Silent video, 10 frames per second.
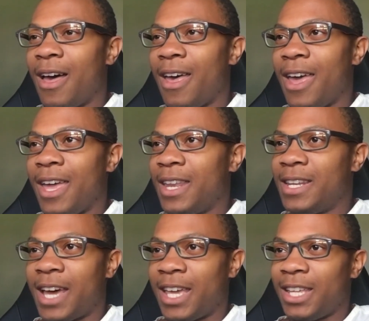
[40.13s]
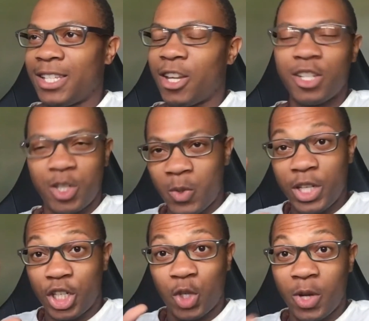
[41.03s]
and I started to do
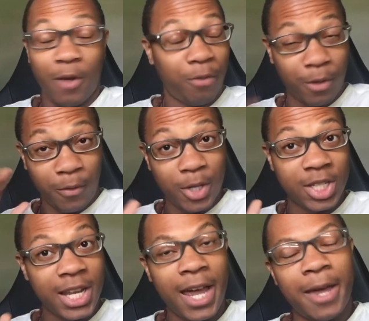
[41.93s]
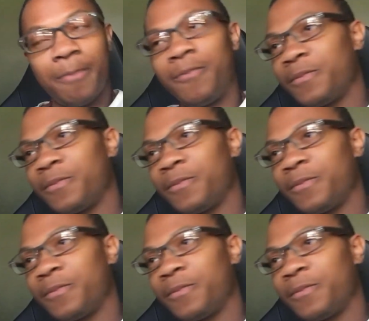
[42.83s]
Surya Kriya for the first time,